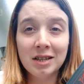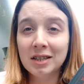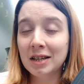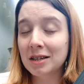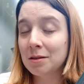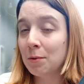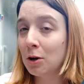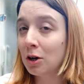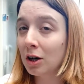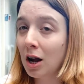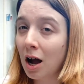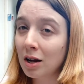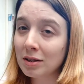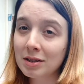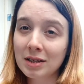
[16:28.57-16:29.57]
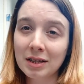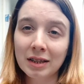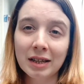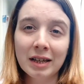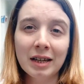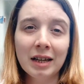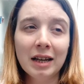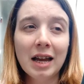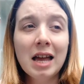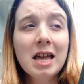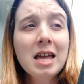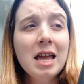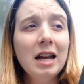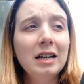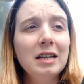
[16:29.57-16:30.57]
He thinks about her constantly,
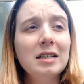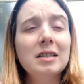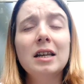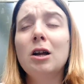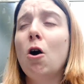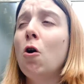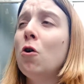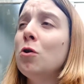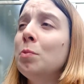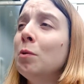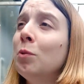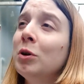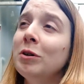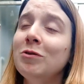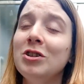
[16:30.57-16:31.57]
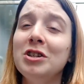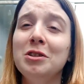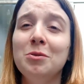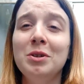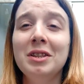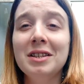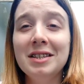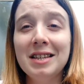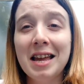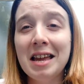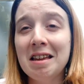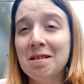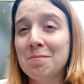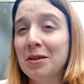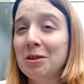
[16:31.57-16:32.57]
and he's like, oh, but what if she's doing the
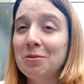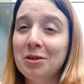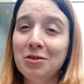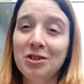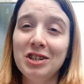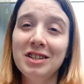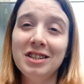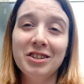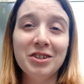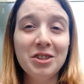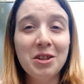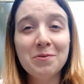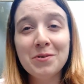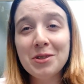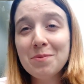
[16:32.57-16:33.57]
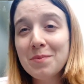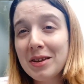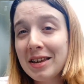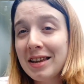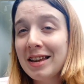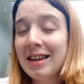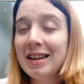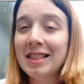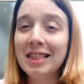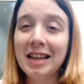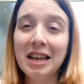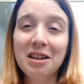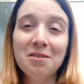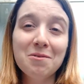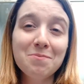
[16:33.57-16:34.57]
same? Like, what if she's still in love with me and
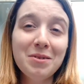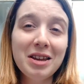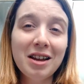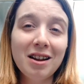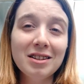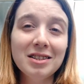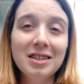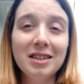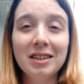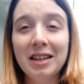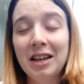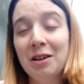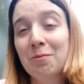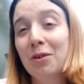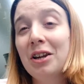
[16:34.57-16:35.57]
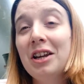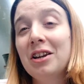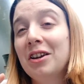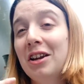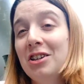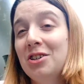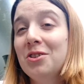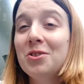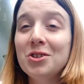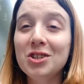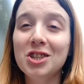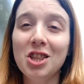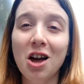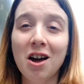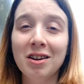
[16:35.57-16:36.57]
thinking about me constantly, and we're hearing each other's
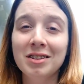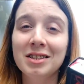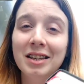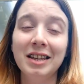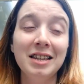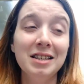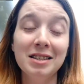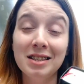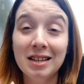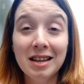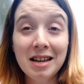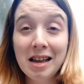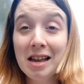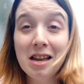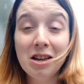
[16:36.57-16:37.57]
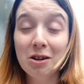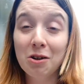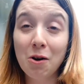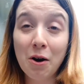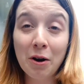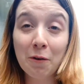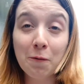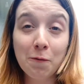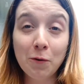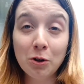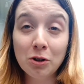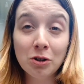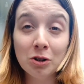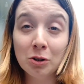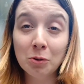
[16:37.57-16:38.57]
thoughts? Like, he's going
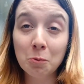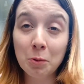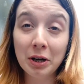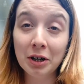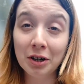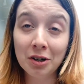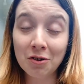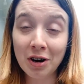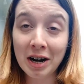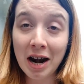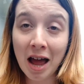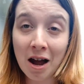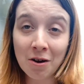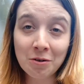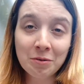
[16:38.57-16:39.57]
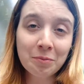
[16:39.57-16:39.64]
full weird right now.